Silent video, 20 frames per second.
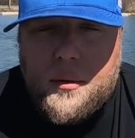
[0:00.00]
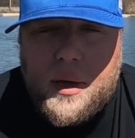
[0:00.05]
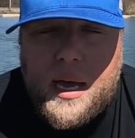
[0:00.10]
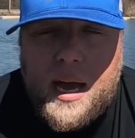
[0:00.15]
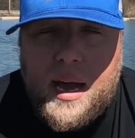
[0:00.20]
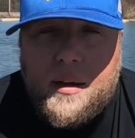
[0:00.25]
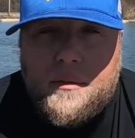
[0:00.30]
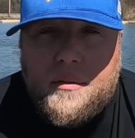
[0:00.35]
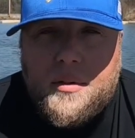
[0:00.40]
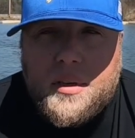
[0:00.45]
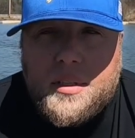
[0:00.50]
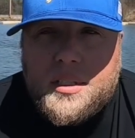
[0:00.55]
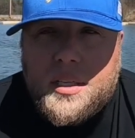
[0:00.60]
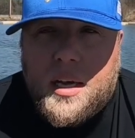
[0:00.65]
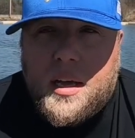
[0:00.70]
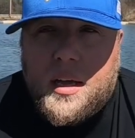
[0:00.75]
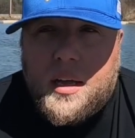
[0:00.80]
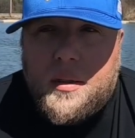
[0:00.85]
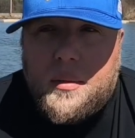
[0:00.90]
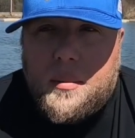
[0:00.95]
average
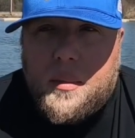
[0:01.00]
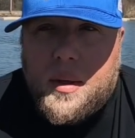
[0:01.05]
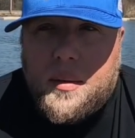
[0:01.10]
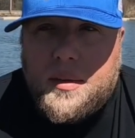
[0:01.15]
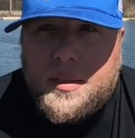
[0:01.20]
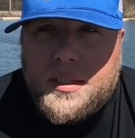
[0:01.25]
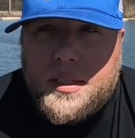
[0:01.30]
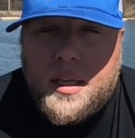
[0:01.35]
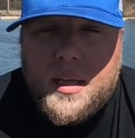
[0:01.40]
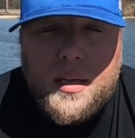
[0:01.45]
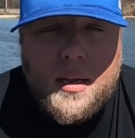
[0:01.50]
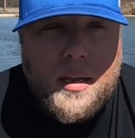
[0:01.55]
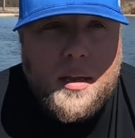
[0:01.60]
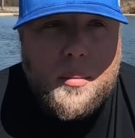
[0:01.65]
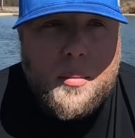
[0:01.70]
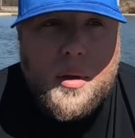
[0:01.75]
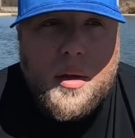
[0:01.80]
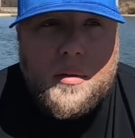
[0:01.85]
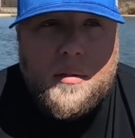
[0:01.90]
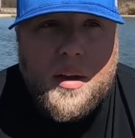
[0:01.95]
height, maybe slightly
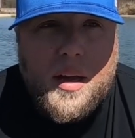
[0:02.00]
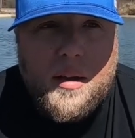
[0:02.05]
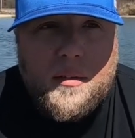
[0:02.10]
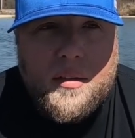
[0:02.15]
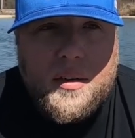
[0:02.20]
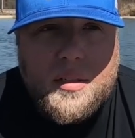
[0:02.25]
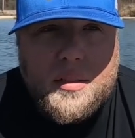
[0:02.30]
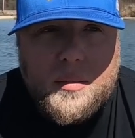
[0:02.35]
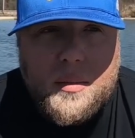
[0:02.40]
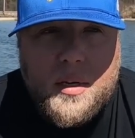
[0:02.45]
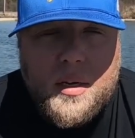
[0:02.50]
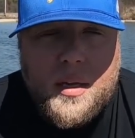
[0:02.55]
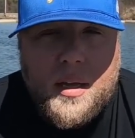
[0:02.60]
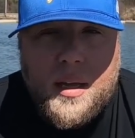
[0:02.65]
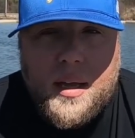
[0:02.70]
above average, but